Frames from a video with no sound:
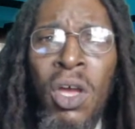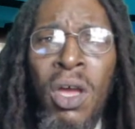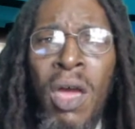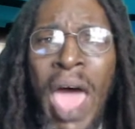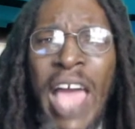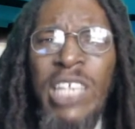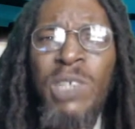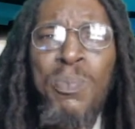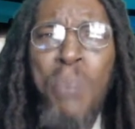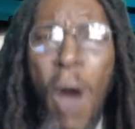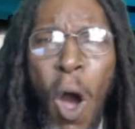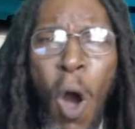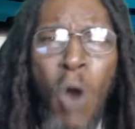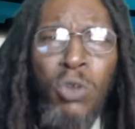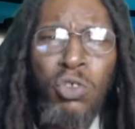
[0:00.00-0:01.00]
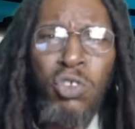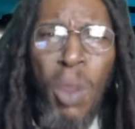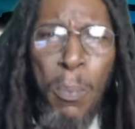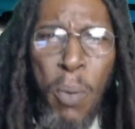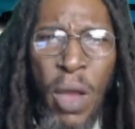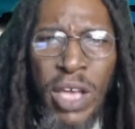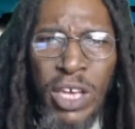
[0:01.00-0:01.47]
exposed the
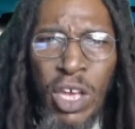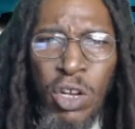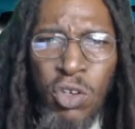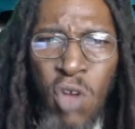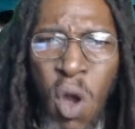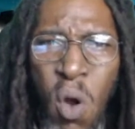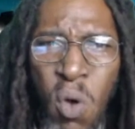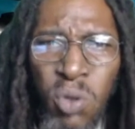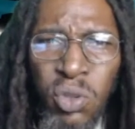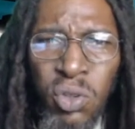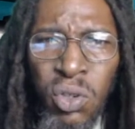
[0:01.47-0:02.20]
breaking news.